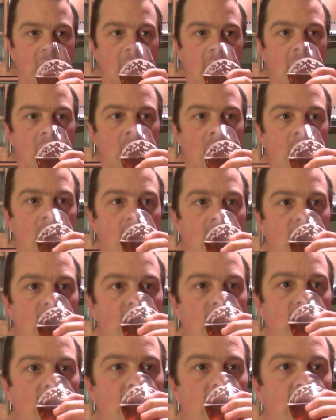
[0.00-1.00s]

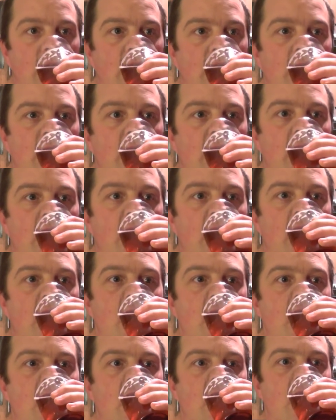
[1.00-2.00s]

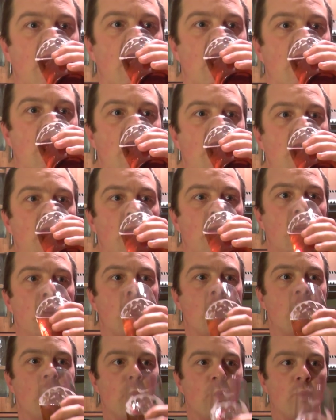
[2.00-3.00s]

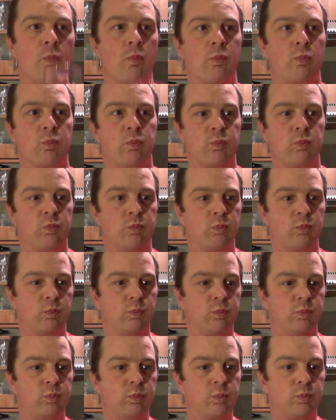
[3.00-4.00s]

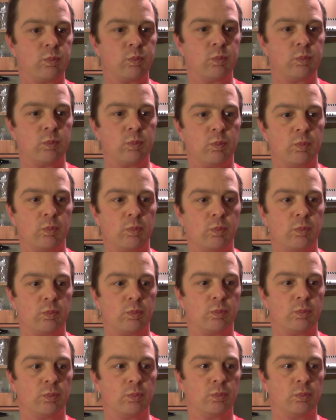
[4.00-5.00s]

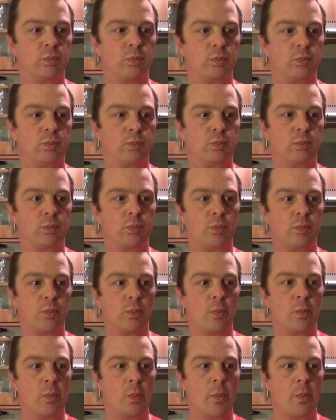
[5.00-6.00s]

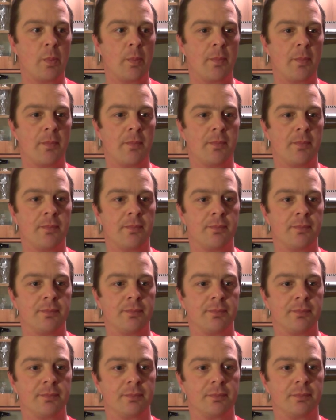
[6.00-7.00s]

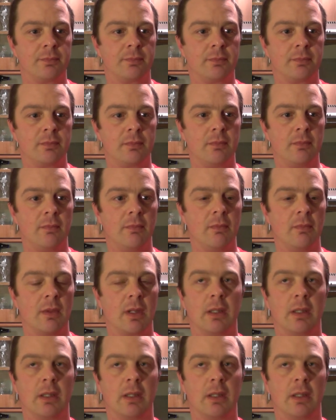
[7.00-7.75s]
[no speech]